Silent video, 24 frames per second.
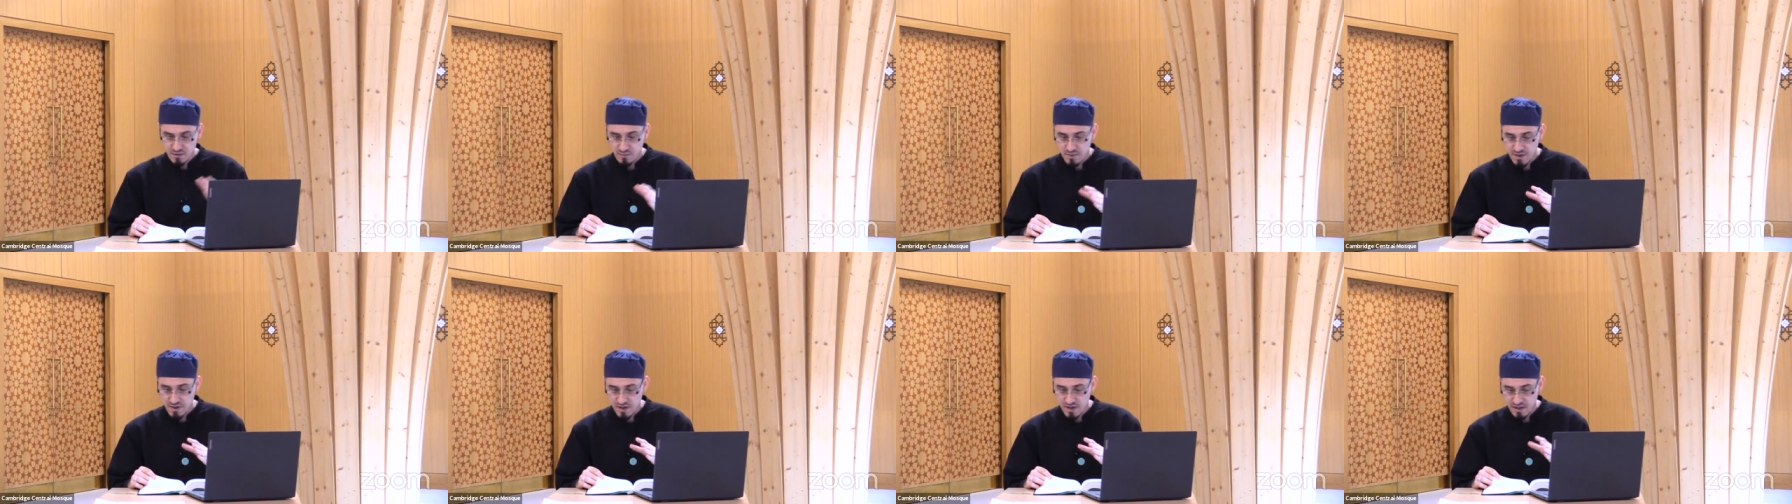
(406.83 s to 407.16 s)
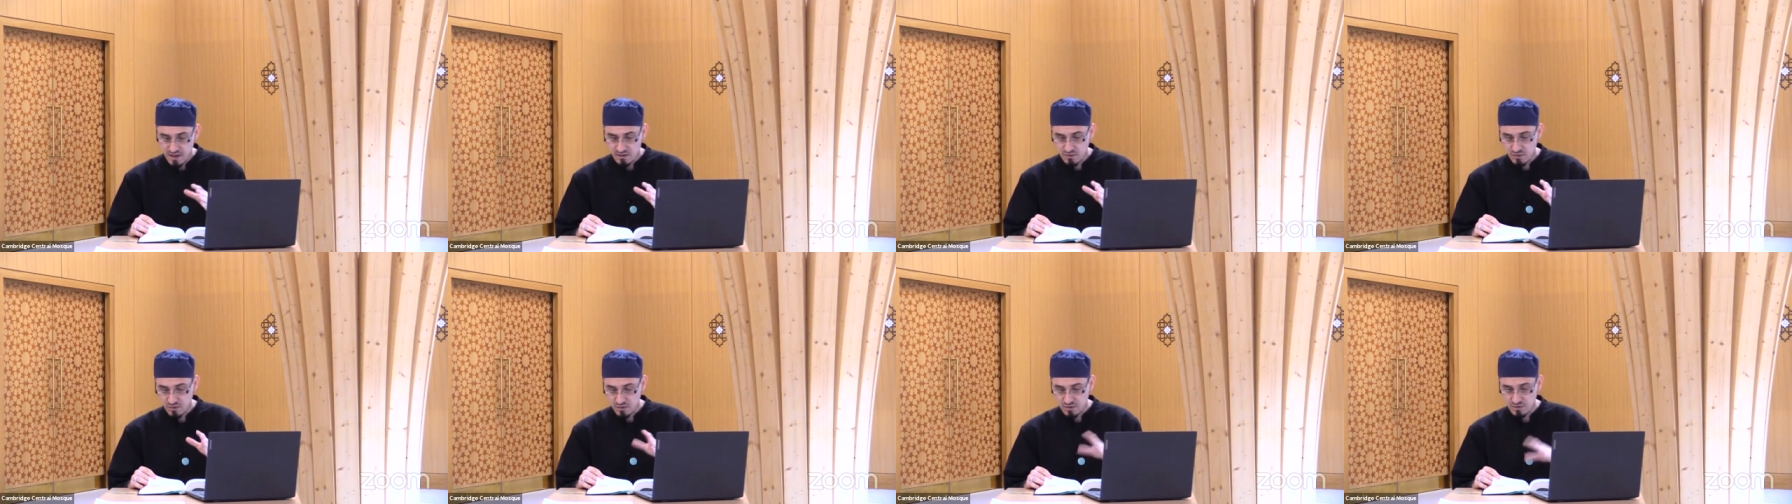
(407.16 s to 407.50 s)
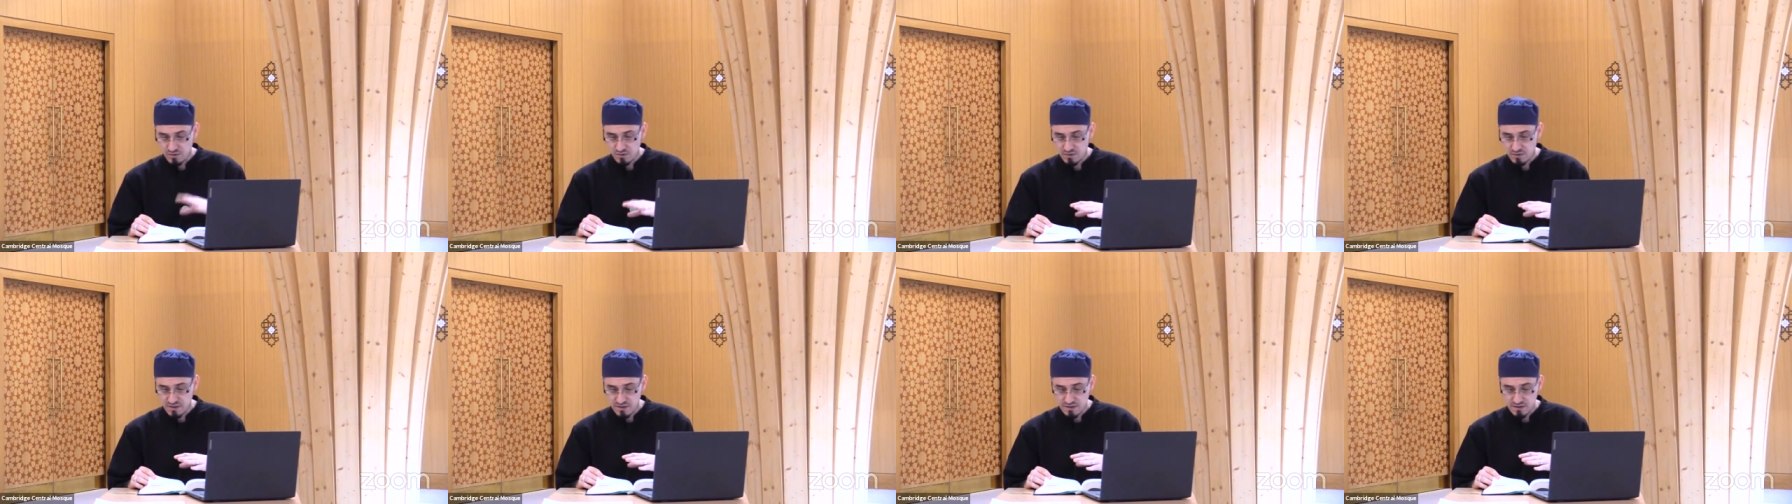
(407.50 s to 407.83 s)
We had
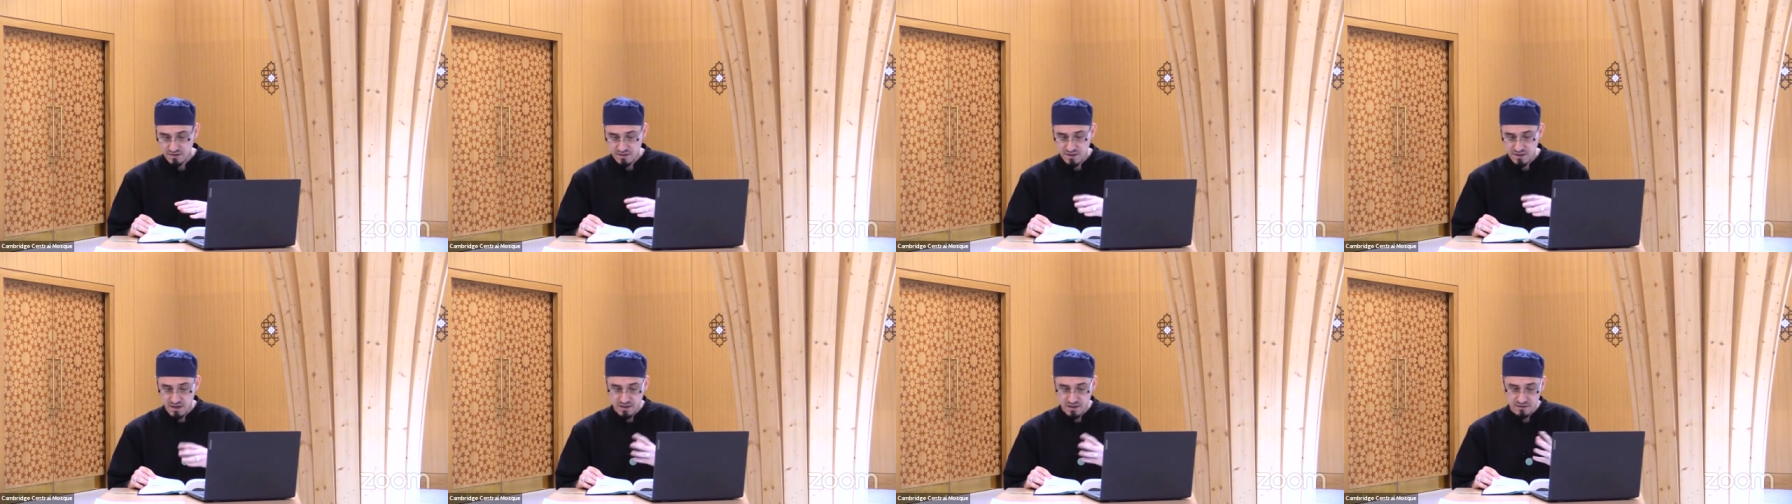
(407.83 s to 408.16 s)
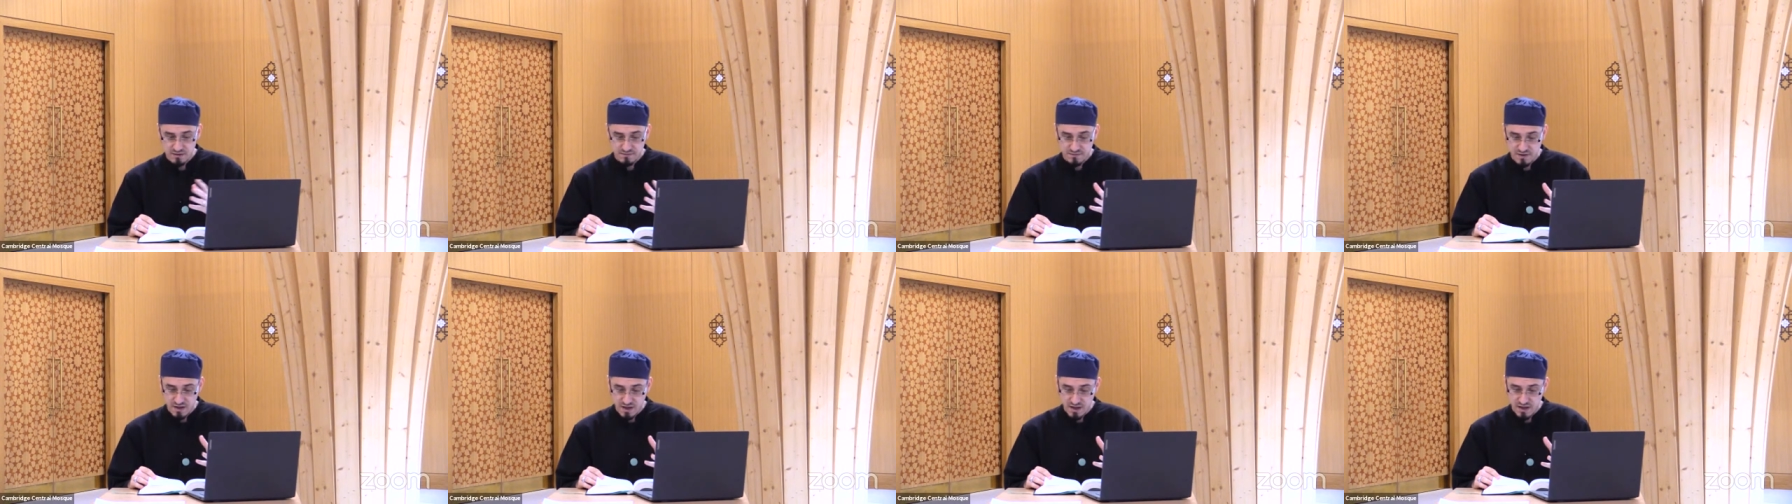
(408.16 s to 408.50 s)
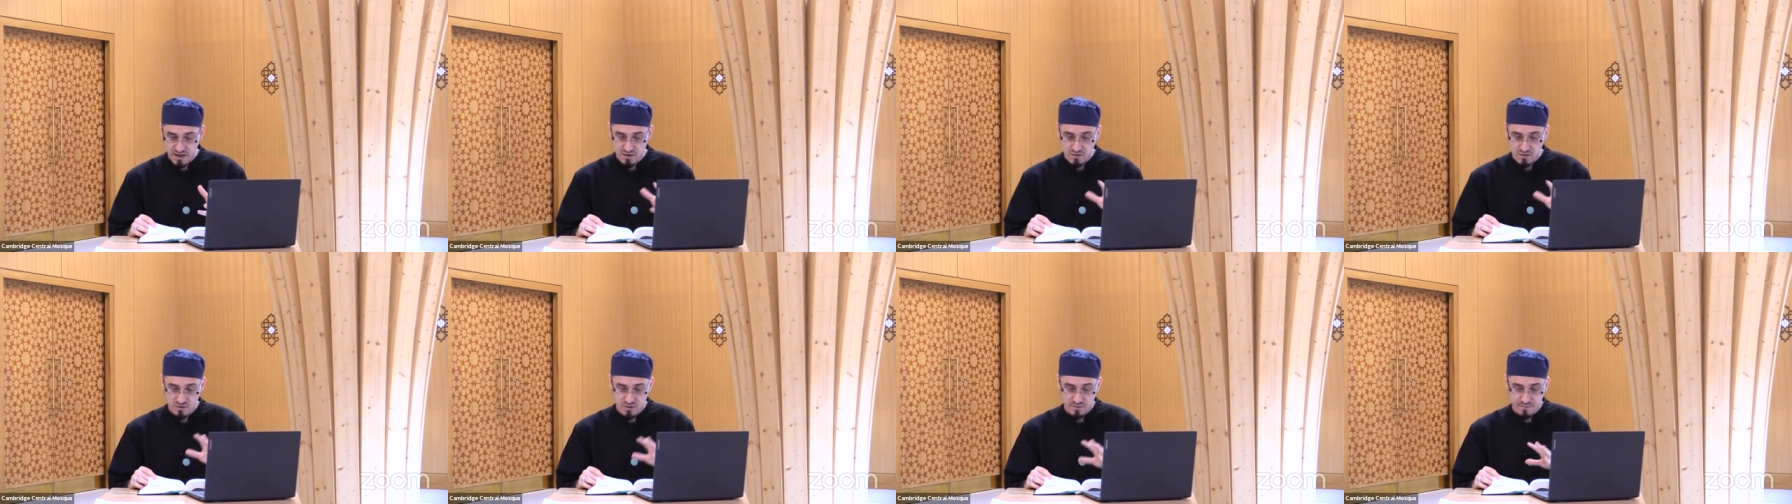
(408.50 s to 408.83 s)
also this kind of
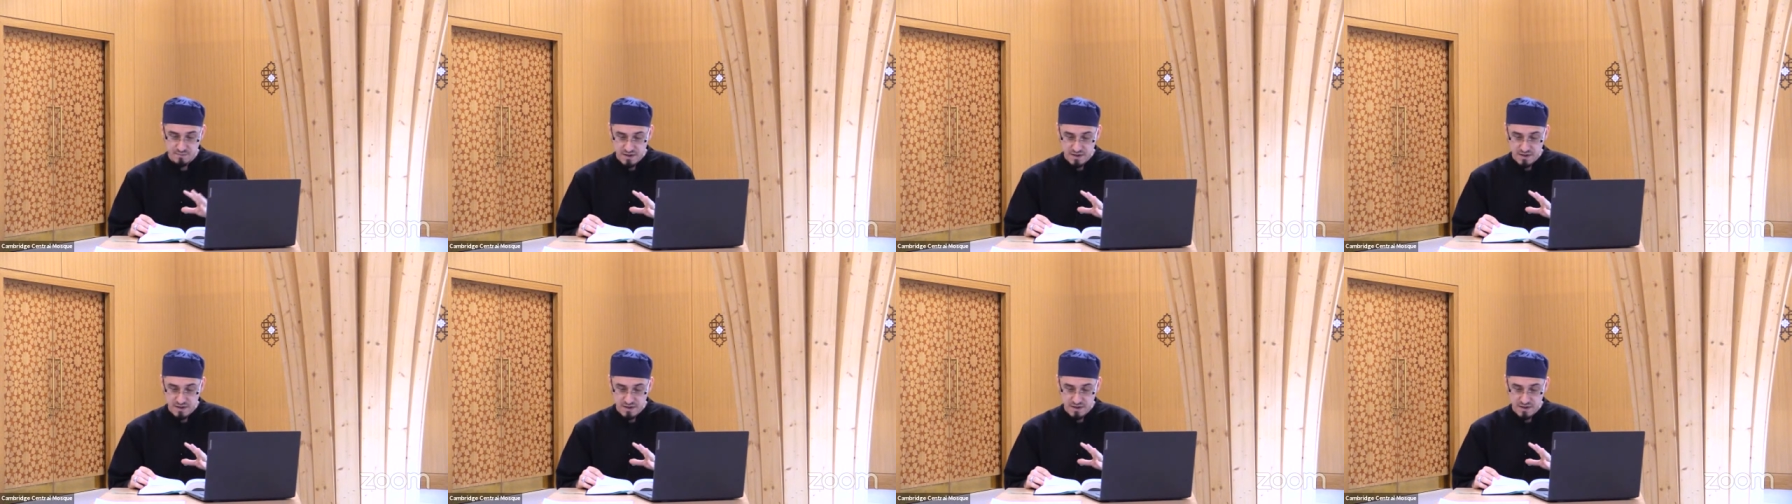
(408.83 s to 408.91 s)
ayah or